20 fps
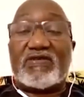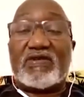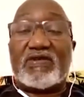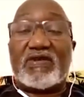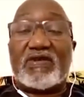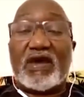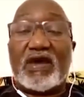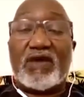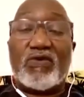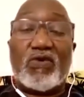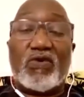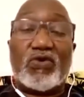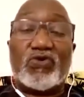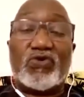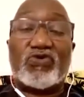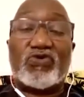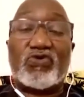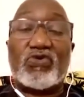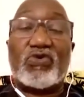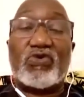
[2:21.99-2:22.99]
and
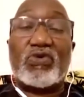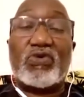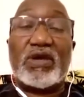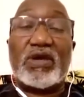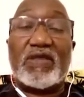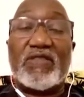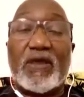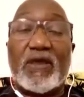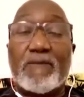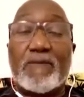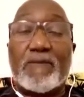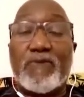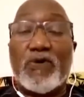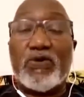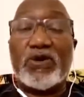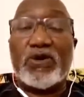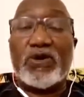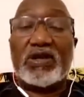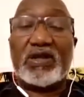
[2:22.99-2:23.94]
also at that point,